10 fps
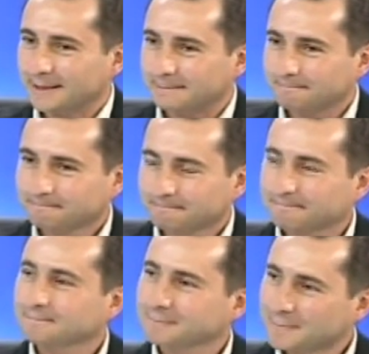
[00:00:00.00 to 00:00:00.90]
not from
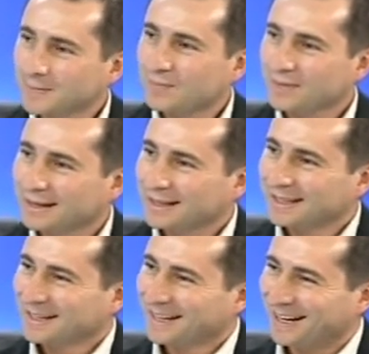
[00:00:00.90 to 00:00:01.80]
the same person,
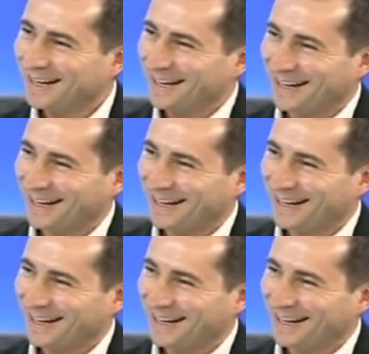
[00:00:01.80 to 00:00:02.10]
surely.